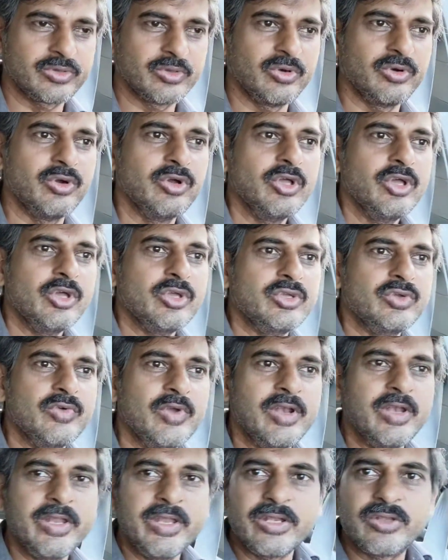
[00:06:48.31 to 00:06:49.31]
So you
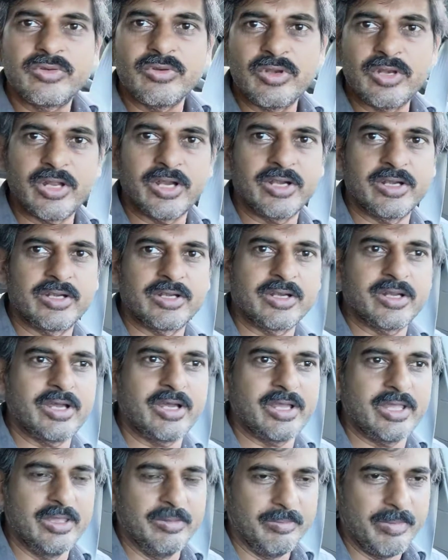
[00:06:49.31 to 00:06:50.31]
will need to learn
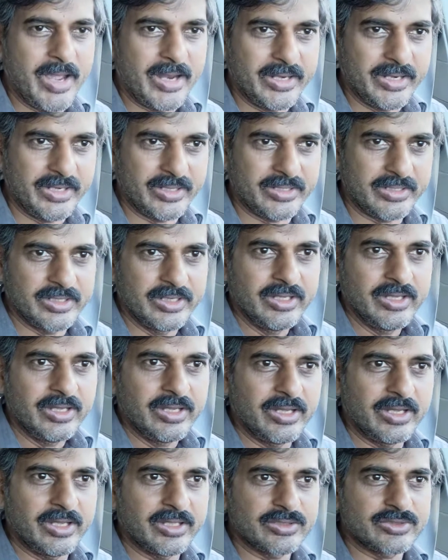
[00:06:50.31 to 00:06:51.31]
embedded
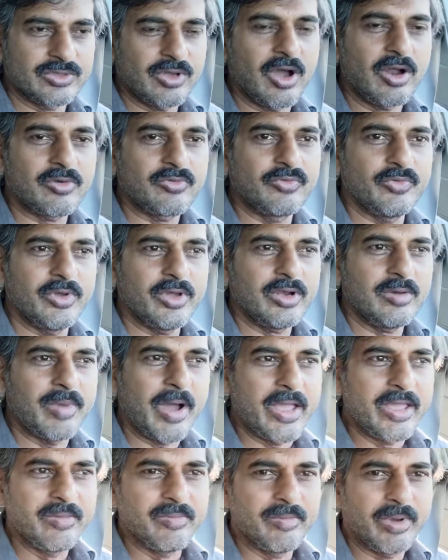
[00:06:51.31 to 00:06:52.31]
software.
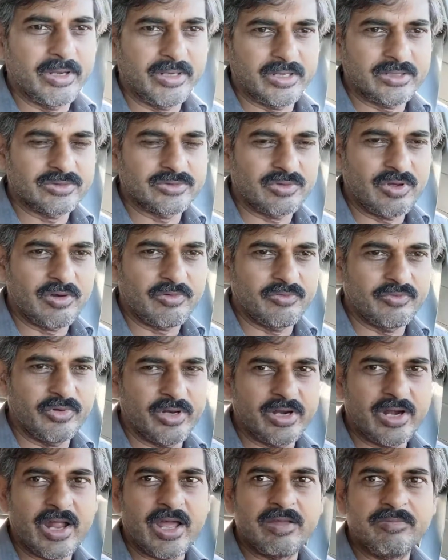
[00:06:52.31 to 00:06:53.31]
By embedded
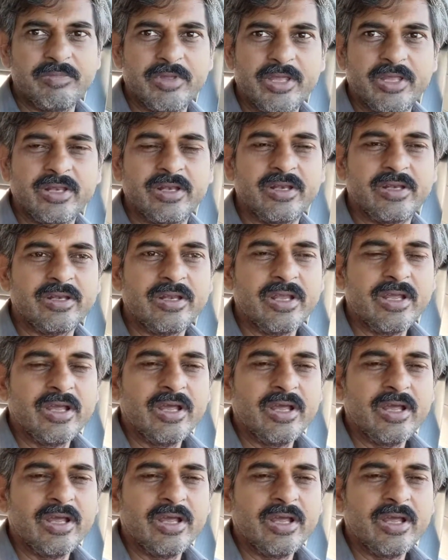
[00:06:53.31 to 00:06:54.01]
software I mean